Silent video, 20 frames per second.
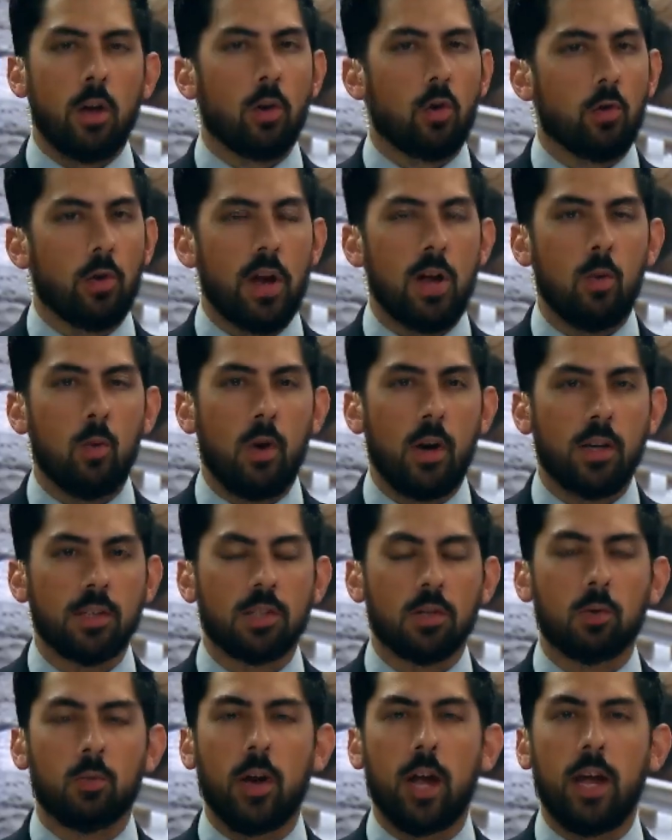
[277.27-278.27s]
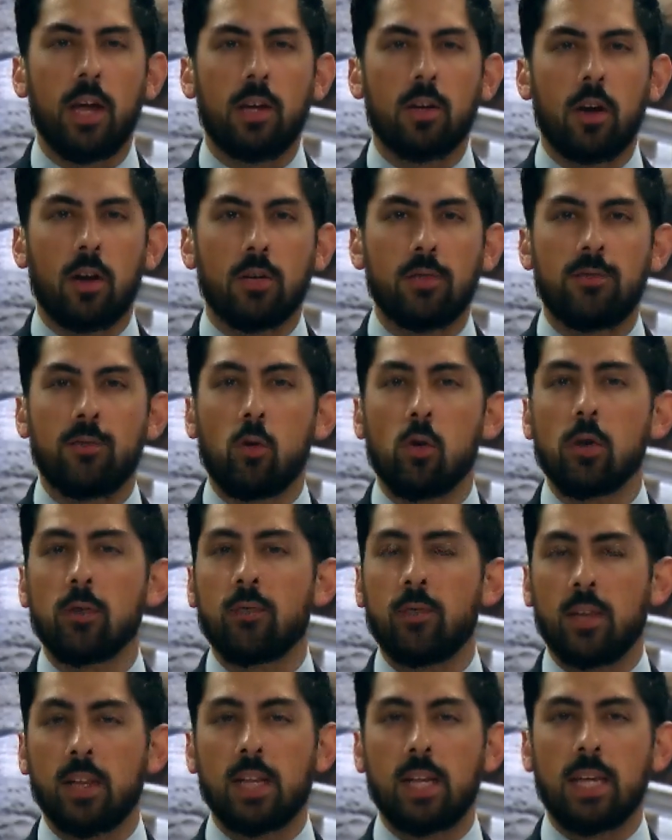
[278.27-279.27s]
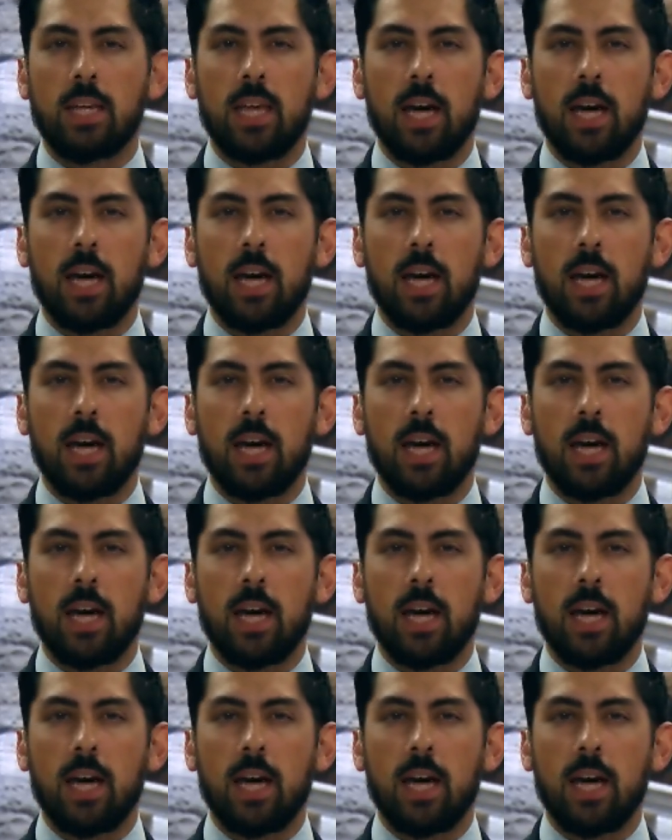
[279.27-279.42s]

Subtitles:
Gray was arraigned on 4 felony